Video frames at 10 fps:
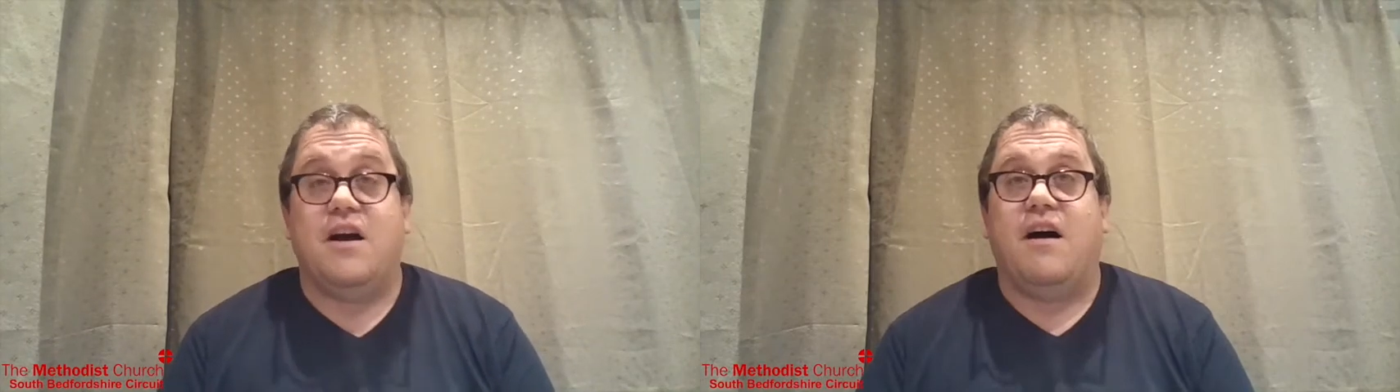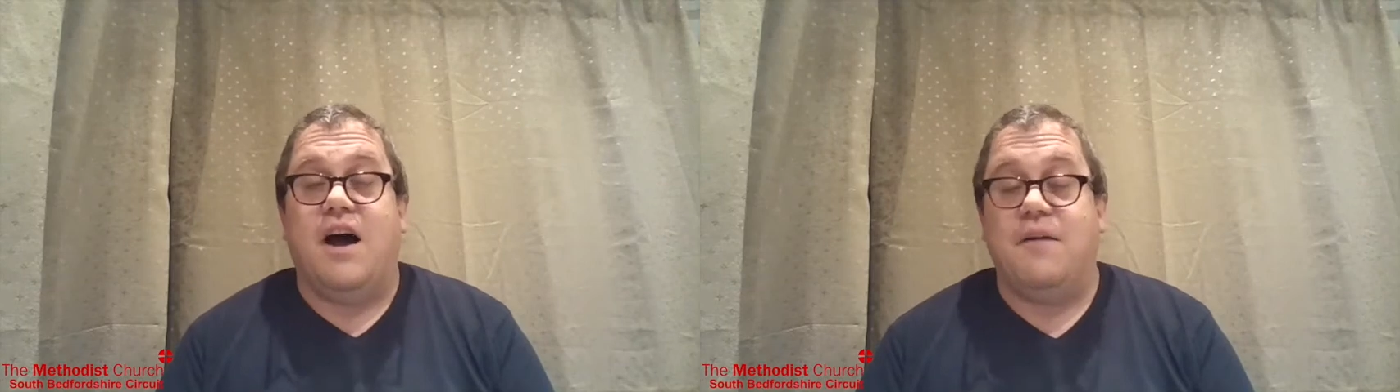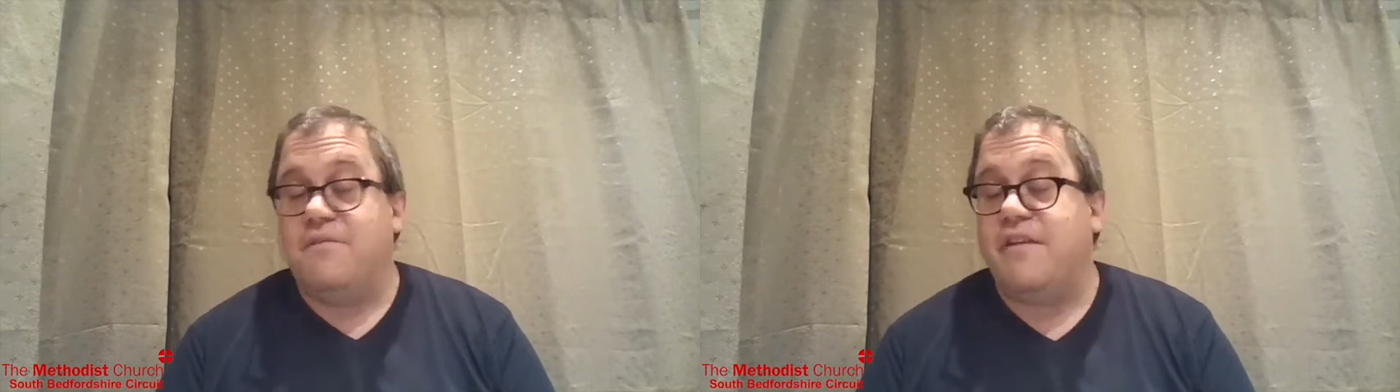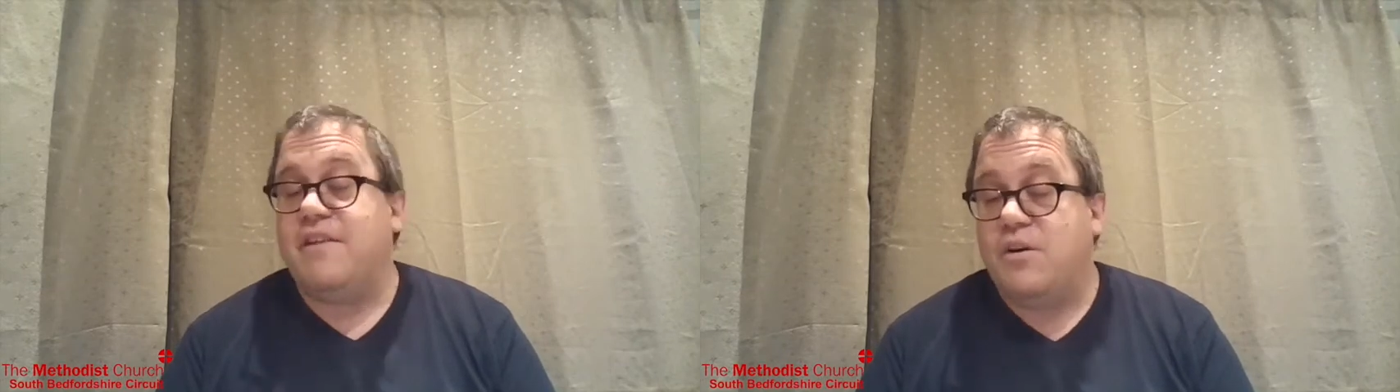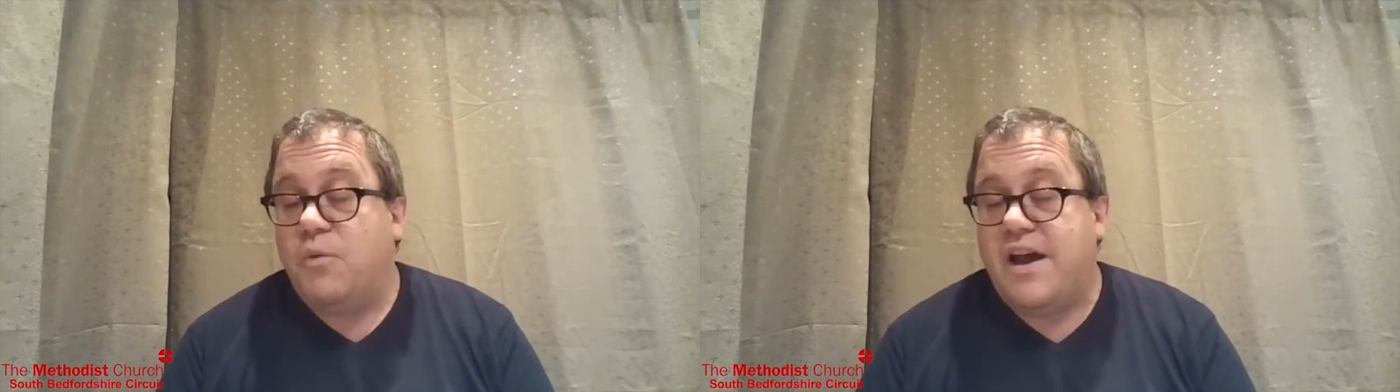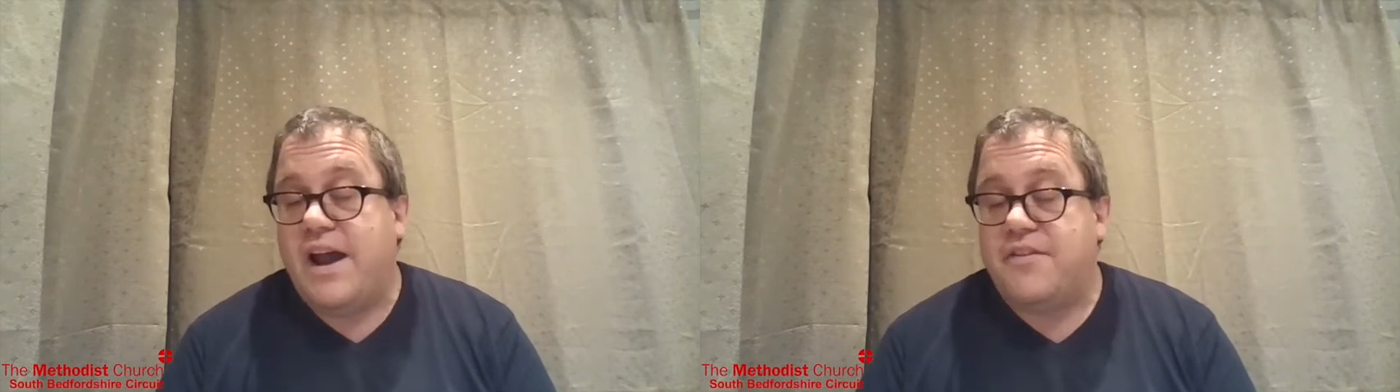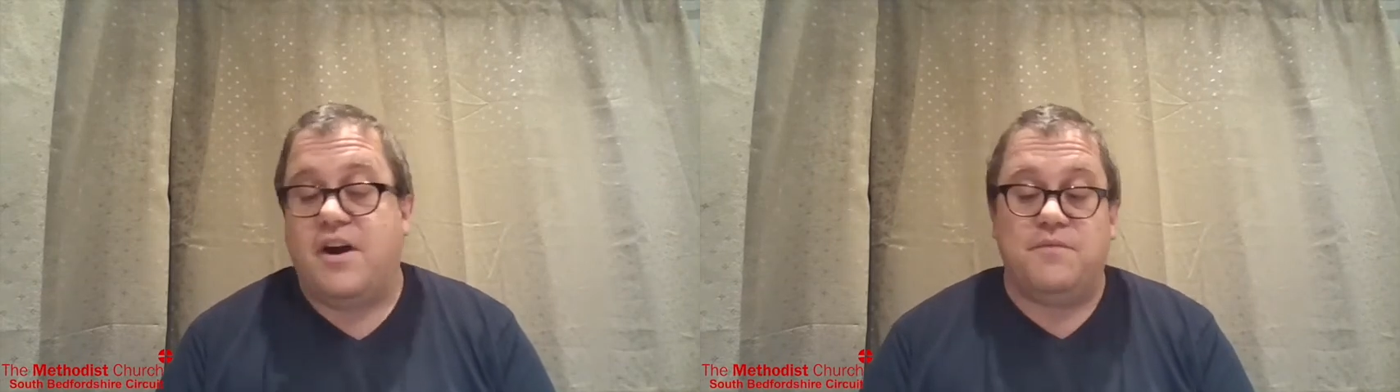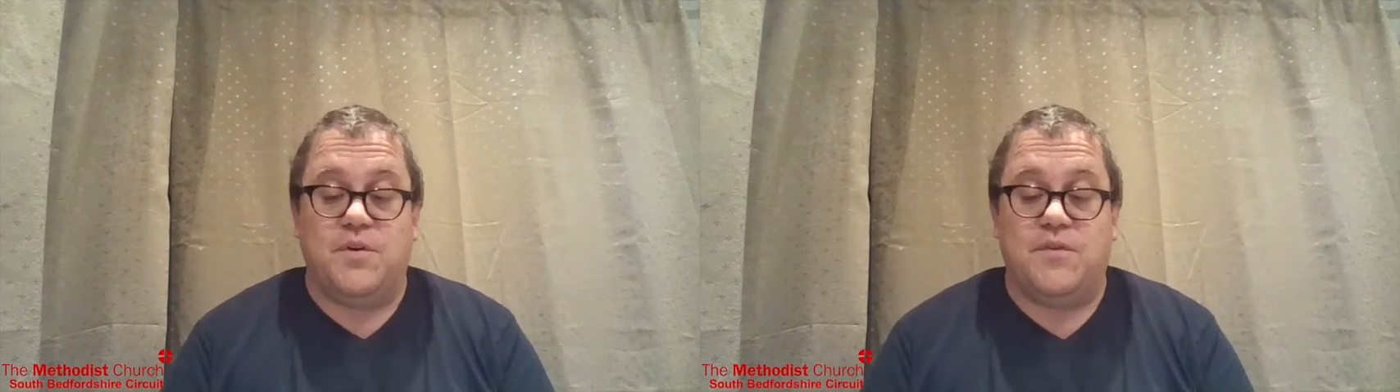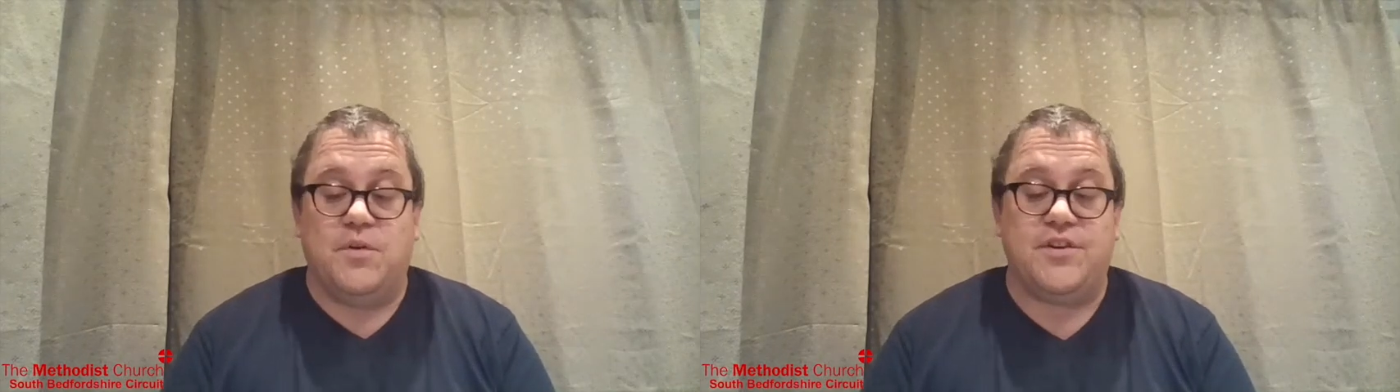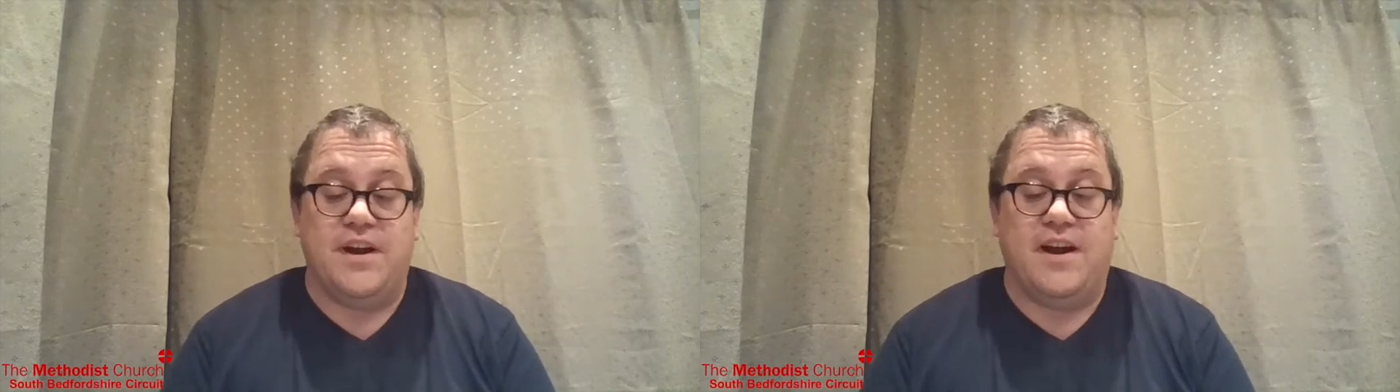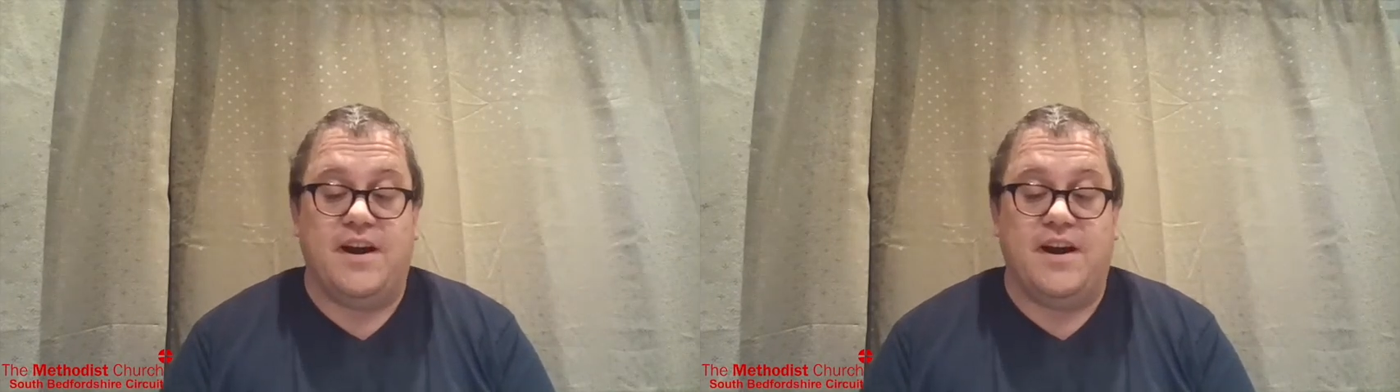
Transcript: I'm very aware that I'm fortunate